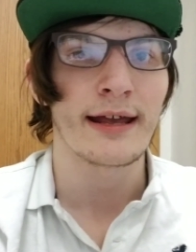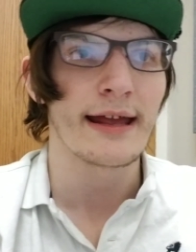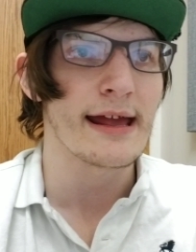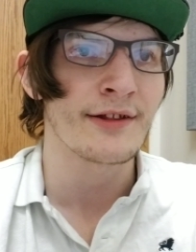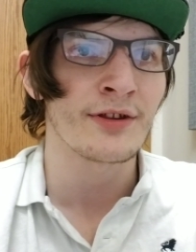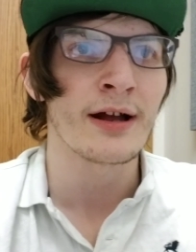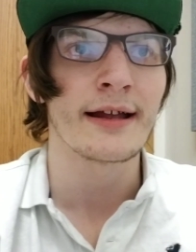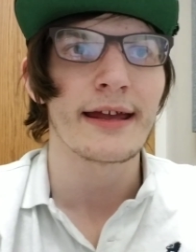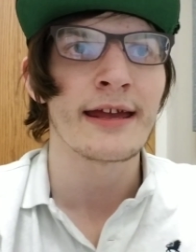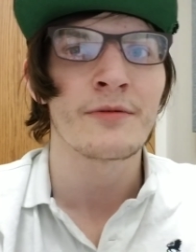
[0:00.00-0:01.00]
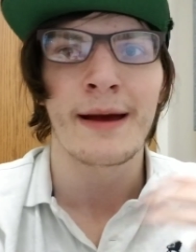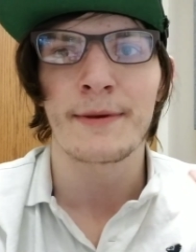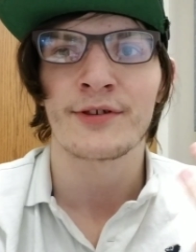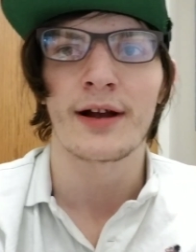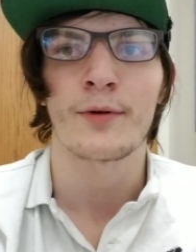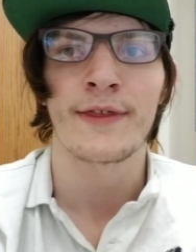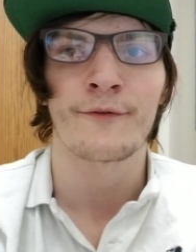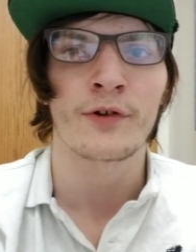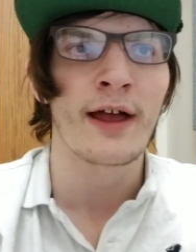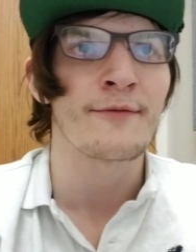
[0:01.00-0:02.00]
It's not, you might be stuck with it
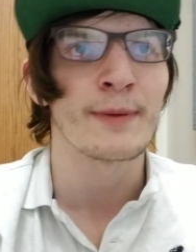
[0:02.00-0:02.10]
for life,